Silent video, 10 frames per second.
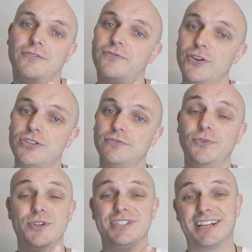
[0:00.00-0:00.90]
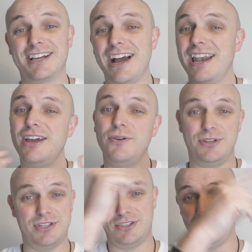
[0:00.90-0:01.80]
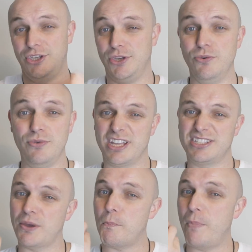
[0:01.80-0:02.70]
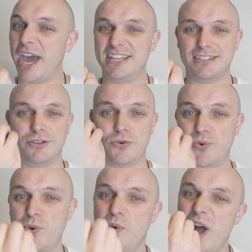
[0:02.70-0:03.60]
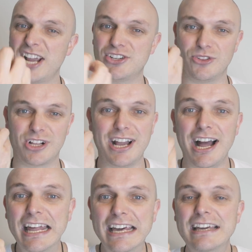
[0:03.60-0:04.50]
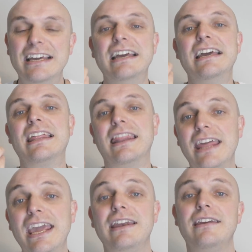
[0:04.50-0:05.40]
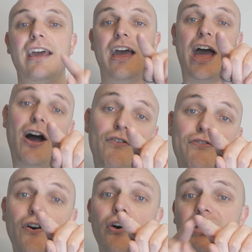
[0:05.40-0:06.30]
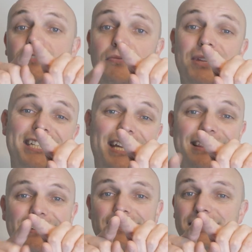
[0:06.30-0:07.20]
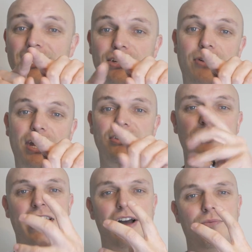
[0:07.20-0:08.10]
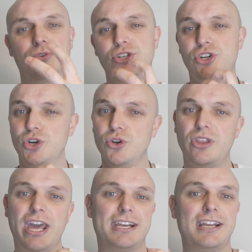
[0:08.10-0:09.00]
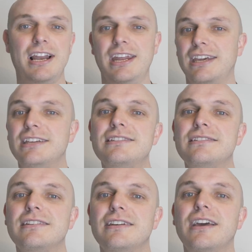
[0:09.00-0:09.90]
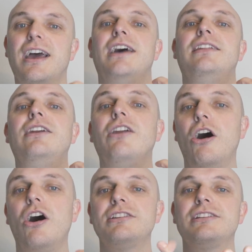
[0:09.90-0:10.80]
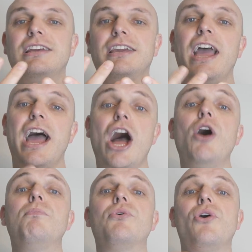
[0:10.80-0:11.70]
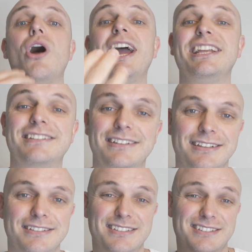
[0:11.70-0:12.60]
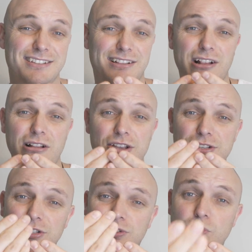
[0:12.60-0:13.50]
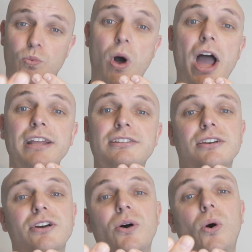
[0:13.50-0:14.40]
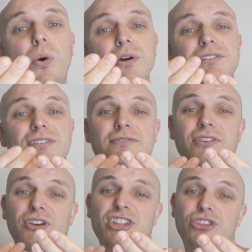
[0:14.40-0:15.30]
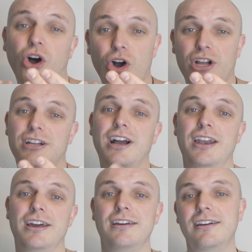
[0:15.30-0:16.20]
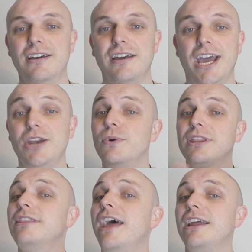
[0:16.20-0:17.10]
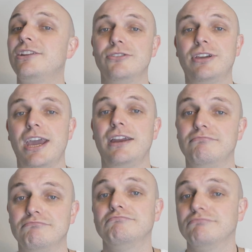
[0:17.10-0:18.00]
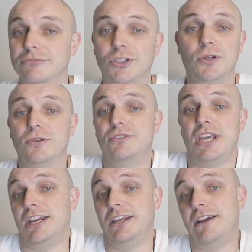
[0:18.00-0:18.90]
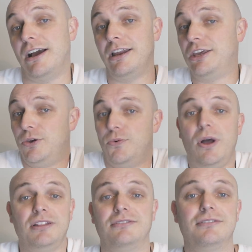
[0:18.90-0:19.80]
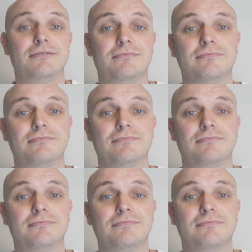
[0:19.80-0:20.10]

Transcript: First of all is the color, which is the hue, that's the base, the raw actual color. Then how far it is from the center, the saturation, how true that color is. And then lastly, how bright it is. Is it closer to white or is it a very dark color? And with that, you can use any color you want.